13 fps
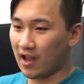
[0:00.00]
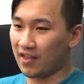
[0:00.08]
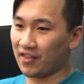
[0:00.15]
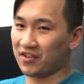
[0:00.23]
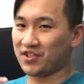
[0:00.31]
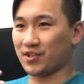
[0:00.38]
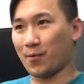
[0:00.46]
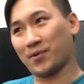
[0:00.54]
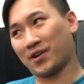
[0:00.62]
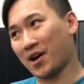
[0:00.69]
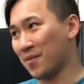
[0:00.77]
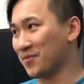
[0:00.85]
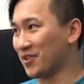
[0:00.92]
and then someone
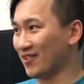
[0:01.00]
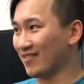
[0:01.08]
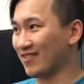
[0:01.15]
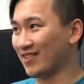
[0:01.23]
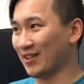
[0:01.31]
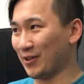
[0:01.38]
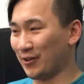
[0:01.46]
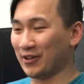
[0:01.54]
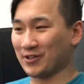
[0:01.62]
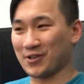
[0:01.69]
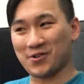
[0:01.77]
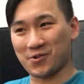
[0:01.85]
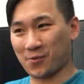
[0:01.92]
comes and literally
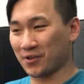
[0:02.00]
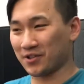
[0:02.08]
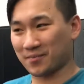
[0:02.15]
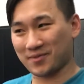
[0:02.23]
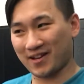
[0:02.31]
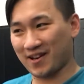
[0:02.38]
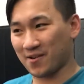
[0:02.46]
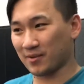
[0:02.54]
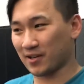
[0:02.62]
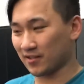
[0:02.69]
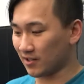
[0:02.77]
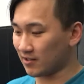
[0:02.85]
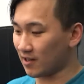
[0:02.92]
turns the world upside down
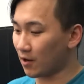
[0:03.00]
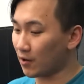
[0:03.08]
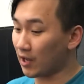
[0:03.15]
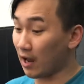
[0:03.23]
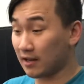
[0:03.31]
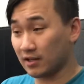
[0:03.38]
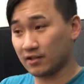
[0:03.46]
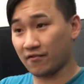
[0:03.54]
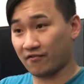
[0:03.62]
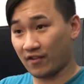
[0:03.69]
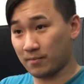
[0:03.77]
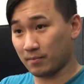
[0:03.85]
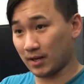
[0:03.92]
because it's like, okay, I can
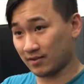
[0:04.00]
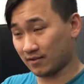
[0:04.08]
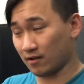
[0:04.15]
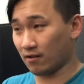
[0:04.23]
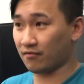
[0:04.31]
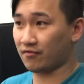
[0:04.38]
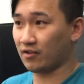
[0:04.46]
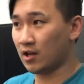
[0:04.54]
defend myself.